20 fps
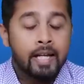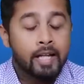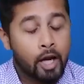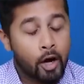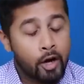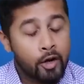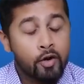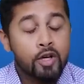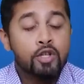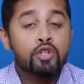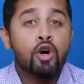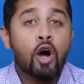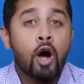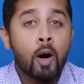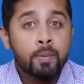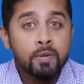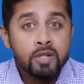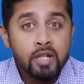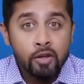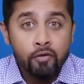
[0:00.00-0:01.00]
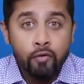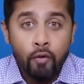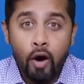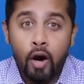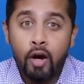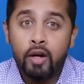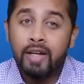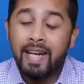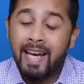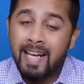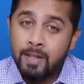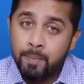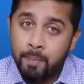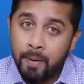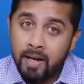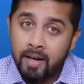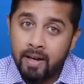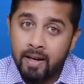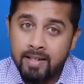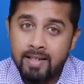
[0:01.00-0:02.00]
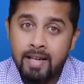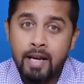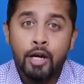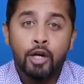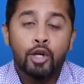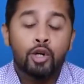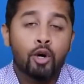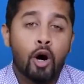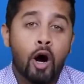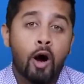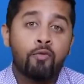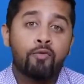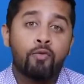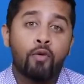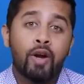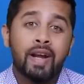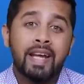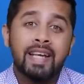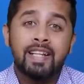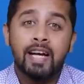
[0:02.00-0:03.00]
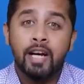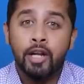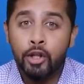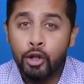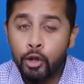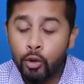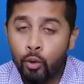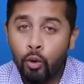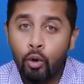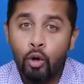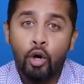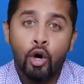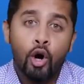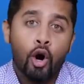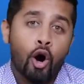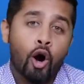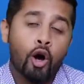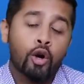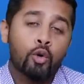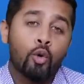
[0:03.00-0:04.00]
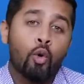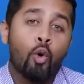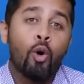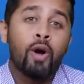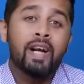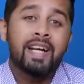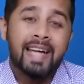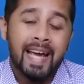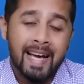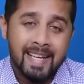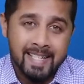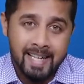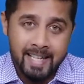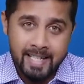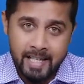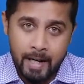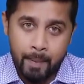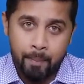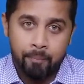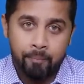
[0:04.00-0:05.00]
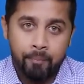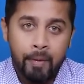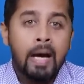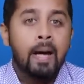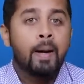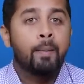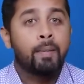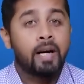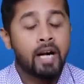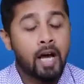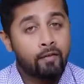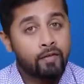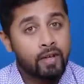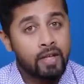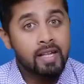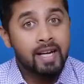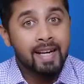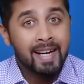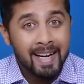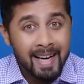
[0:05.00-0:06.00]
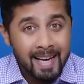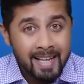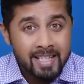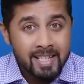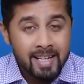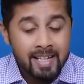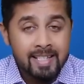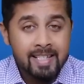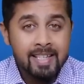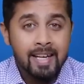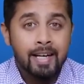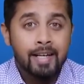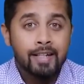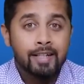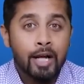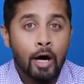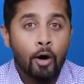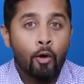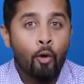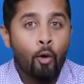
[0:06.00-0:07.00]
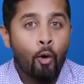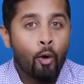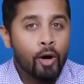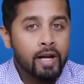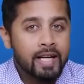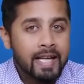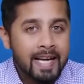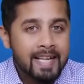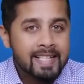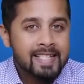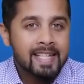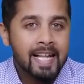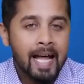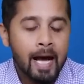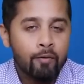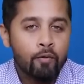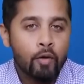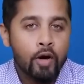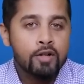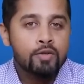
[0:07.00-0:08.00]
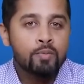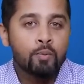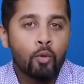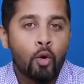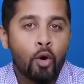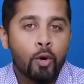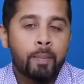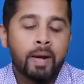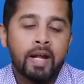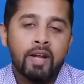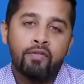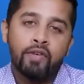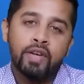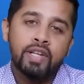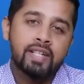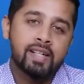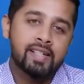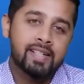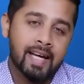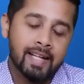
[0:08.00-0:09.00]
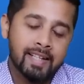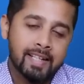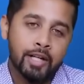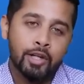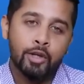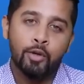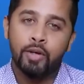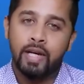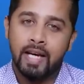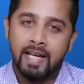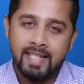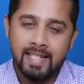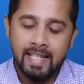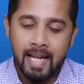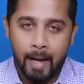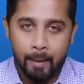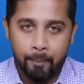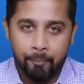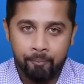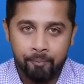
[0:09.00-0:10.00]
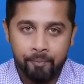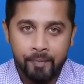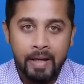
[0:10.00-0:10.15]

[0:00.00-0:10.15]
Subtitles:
Now, it was optional for taxpayers to opt for either new or old tax regime. But after the deductions, the old tax slab was more beneficial than the new tax slab.